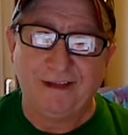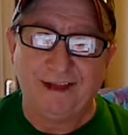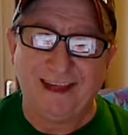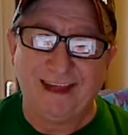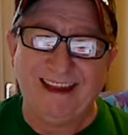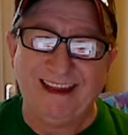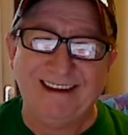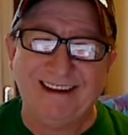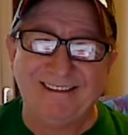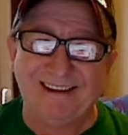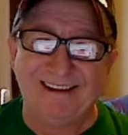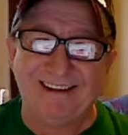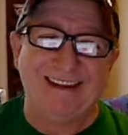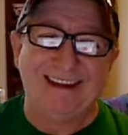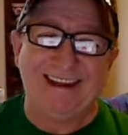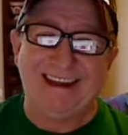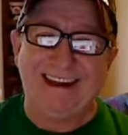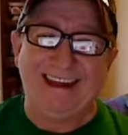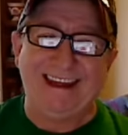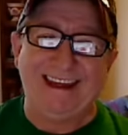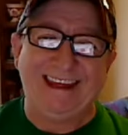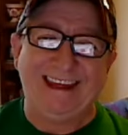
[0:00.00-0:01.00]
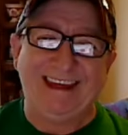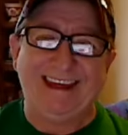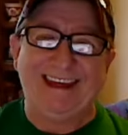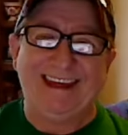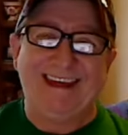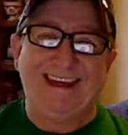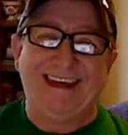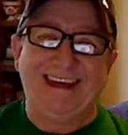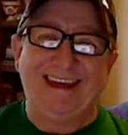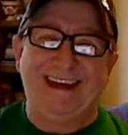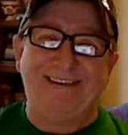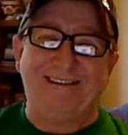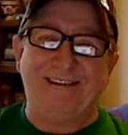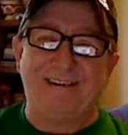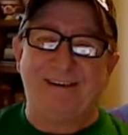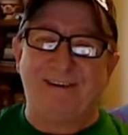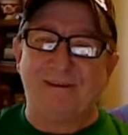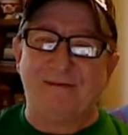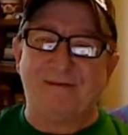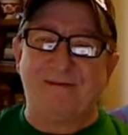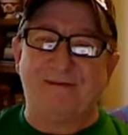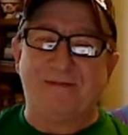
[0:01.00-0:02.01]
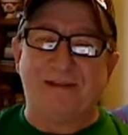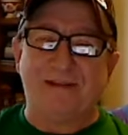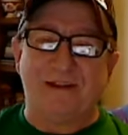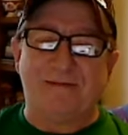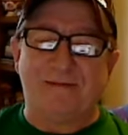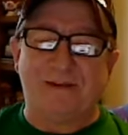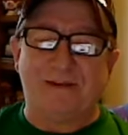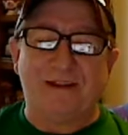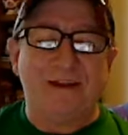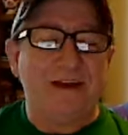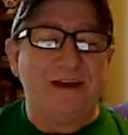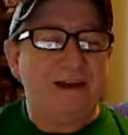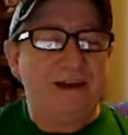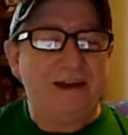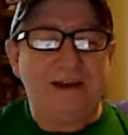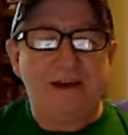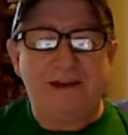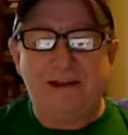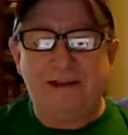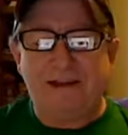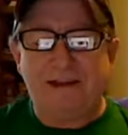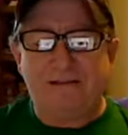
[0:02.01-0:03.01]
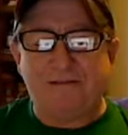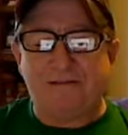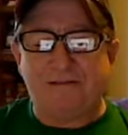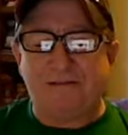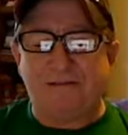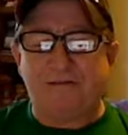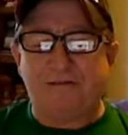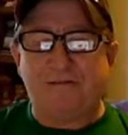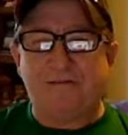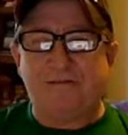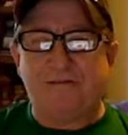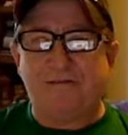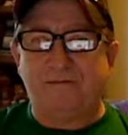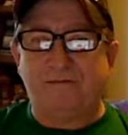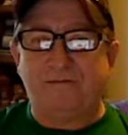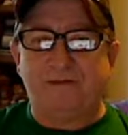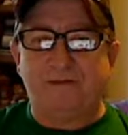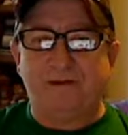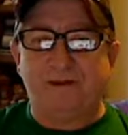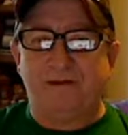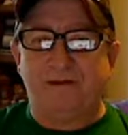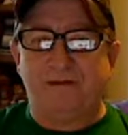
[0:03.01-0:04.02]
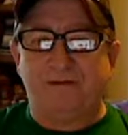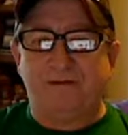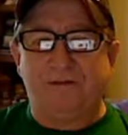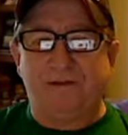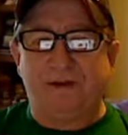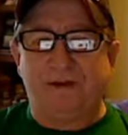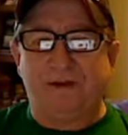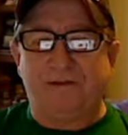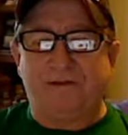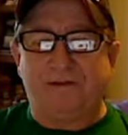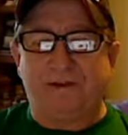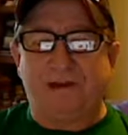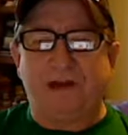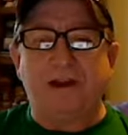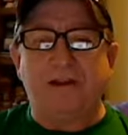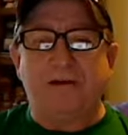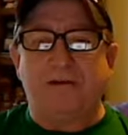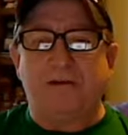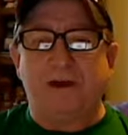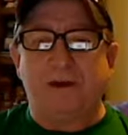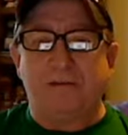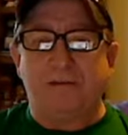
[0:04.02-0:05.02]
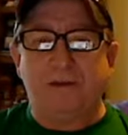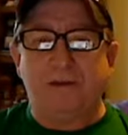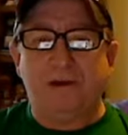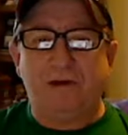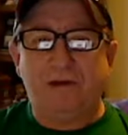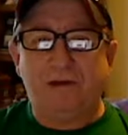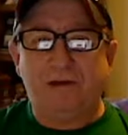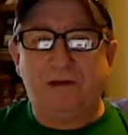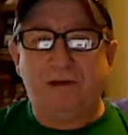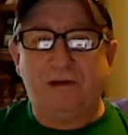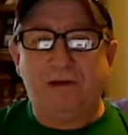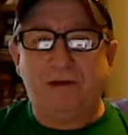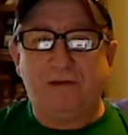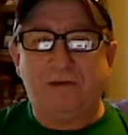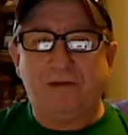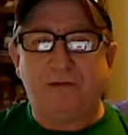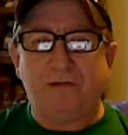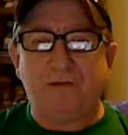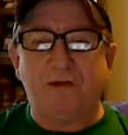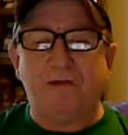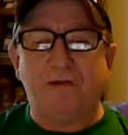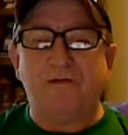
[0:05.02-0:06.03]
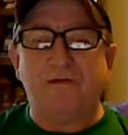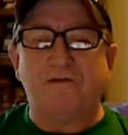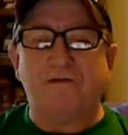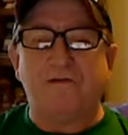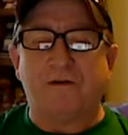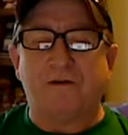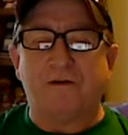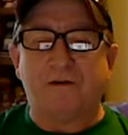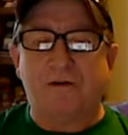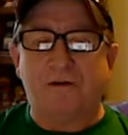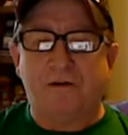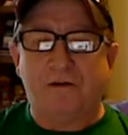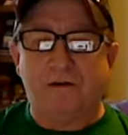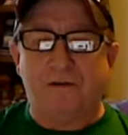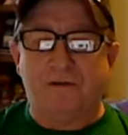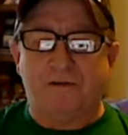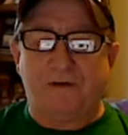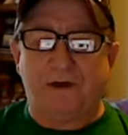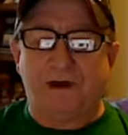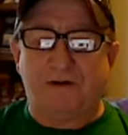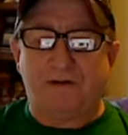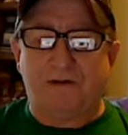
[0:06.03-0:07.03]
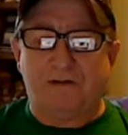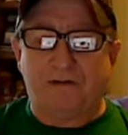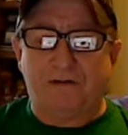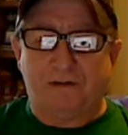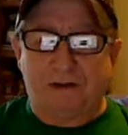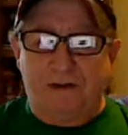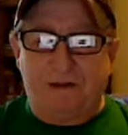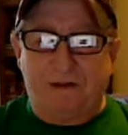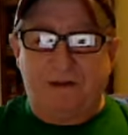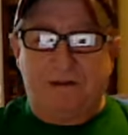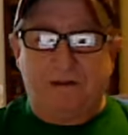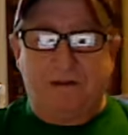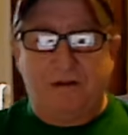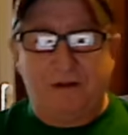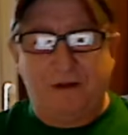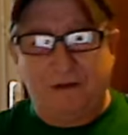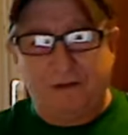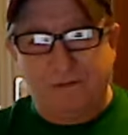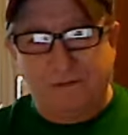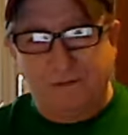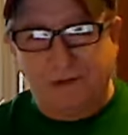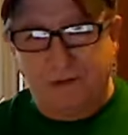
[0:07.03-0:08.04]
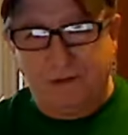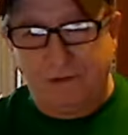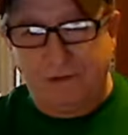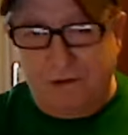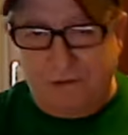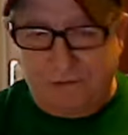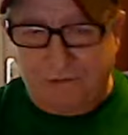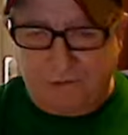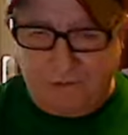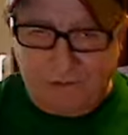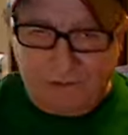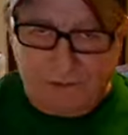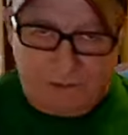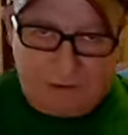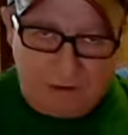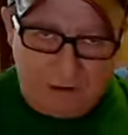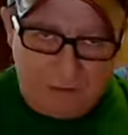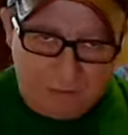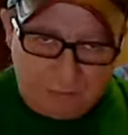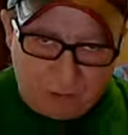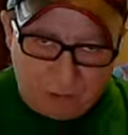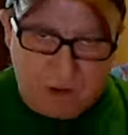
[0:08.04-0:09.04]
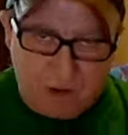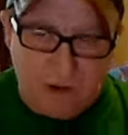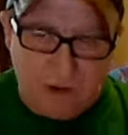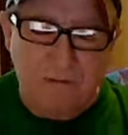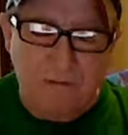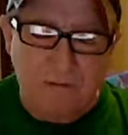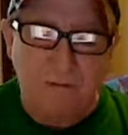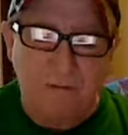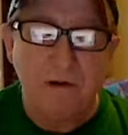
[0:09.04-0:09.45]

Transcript: You know what I mean? You hear him stuff. That, that's just, you know, it's get a grip. The reason for, in fact, so that's what this is important.